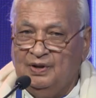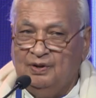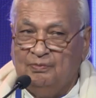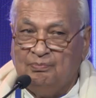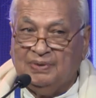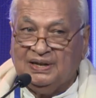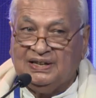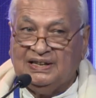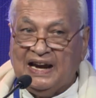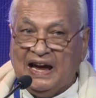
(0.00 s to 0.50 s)

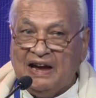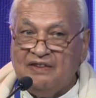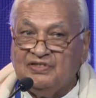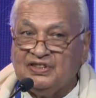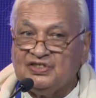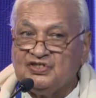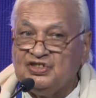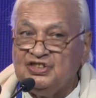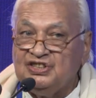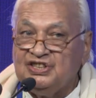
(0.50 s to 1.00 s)
but
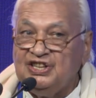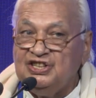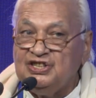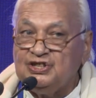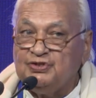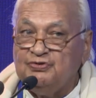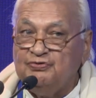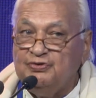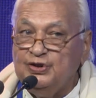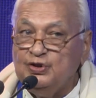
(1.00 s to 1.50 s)
diversity
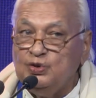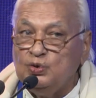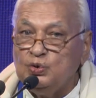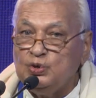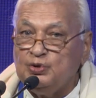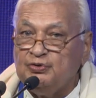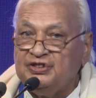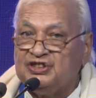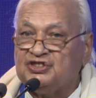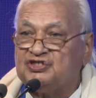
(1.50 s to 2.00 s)
is
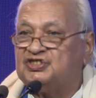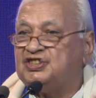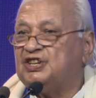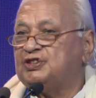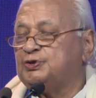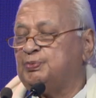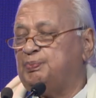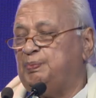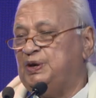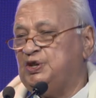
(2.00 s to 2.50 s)
viewed with
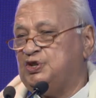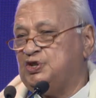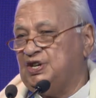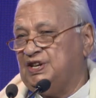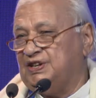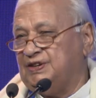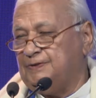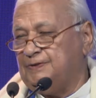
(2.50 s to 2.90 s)
suspicion,